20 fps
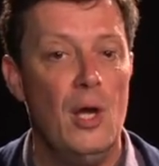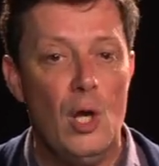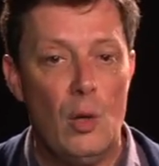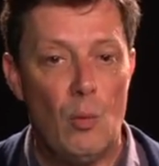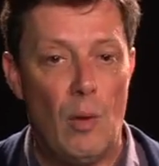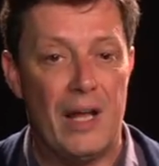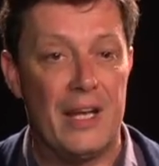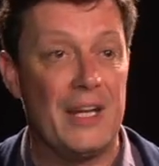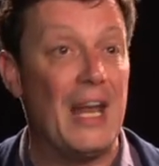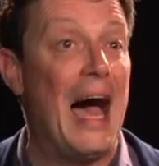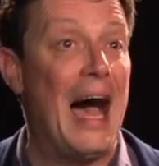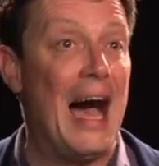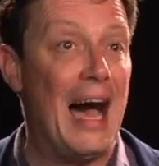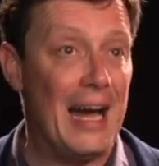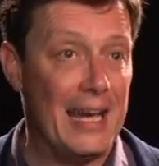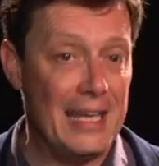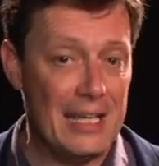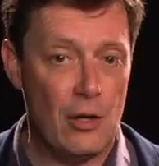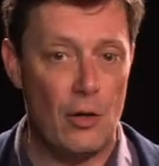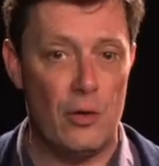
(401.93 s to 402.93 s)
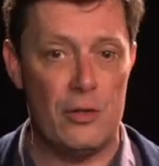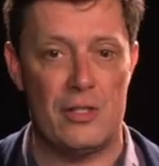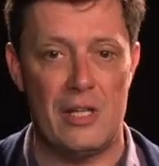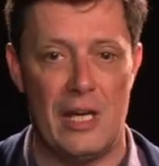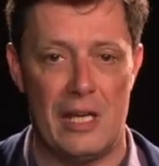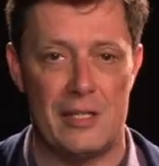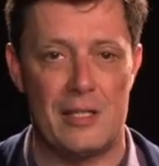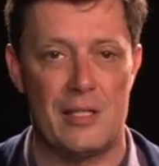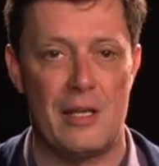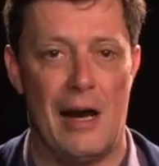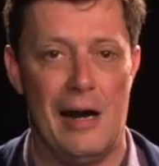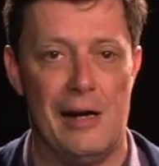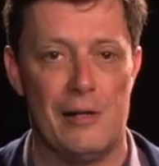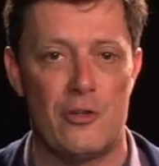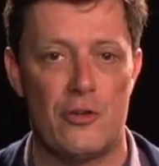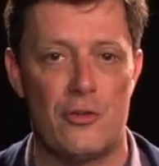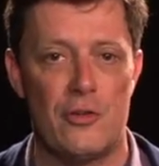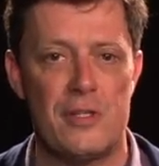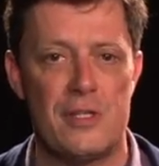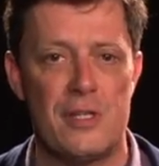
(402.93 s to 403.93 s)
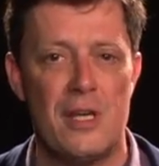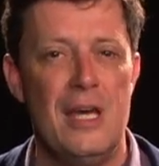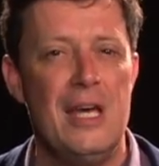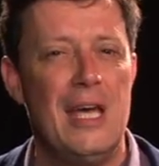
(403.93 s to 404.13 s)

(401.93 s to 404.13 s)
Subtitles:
while in high context cultures,